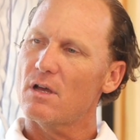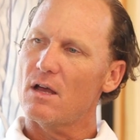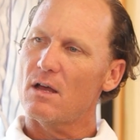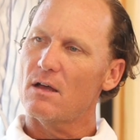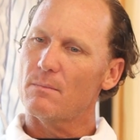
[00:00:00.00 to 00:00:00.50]

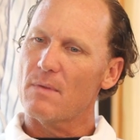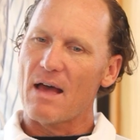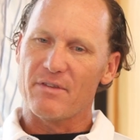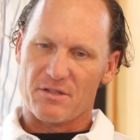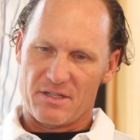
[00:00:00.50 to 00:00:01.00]

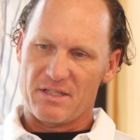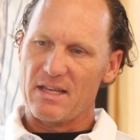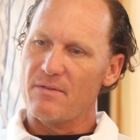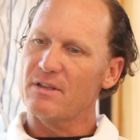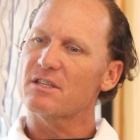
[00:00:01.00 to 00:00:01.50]
Obviously,
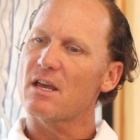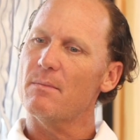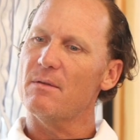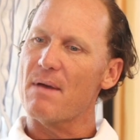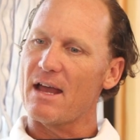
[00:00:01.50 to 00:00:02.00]
Stevens
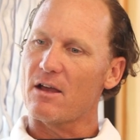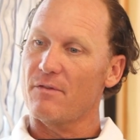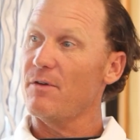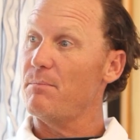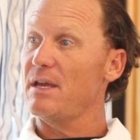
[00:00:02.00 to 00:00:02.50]
coming back
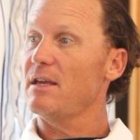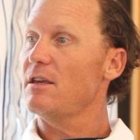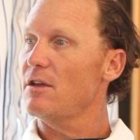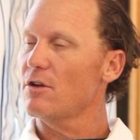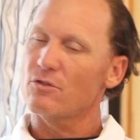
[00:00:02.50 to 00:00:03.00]
off a big
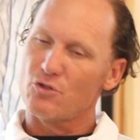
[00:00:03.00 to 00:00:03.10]
year,